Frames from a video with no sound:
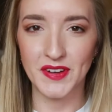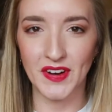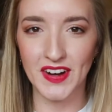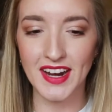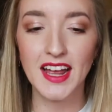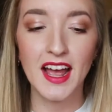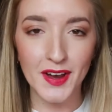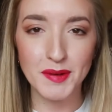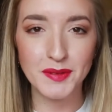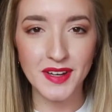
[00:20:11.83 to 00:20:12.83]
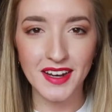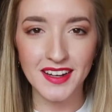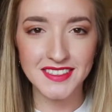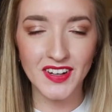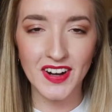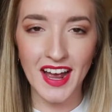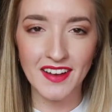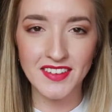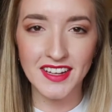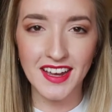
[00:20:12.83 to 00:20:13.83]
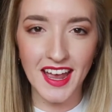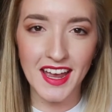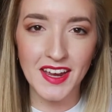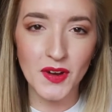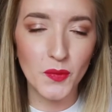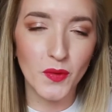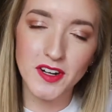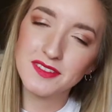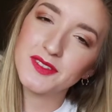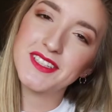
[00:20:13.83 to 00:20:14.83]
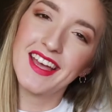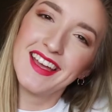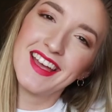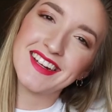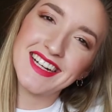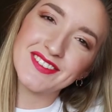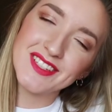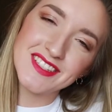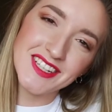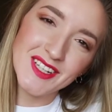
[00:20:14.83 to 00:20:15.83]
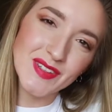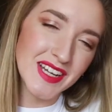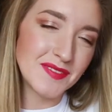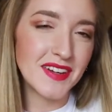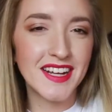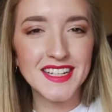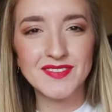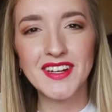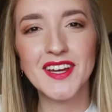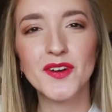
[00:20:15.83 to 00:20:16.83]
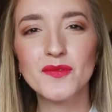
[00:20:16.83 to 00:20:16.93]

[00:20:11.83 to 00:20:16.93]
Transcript: All right, I hope you guys are having a wonderful day, and I will see you in my next video.